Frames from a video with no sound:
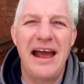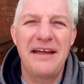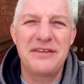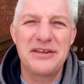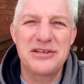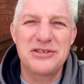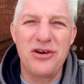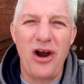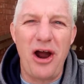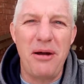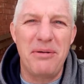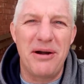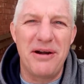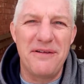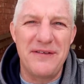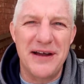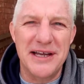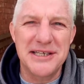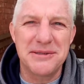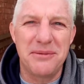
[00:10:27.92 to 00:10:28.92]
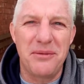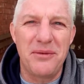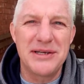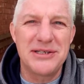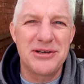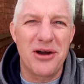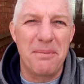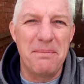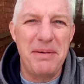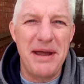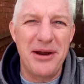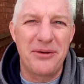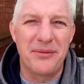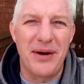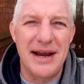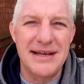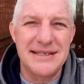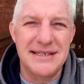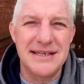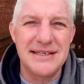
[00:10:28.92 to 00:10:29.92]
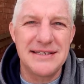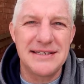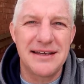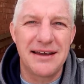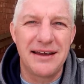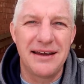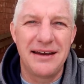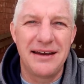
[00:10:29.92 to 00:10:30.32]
At the Strawberry Festival, we saw pig races.